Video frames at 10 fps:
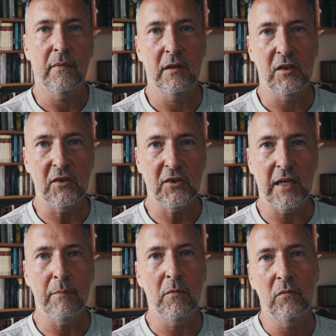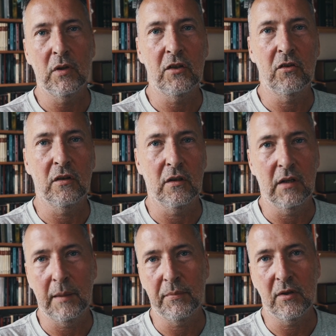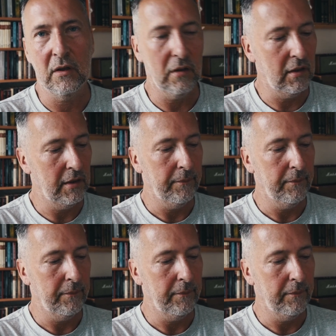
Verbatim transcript: It's the same religion, absolutely.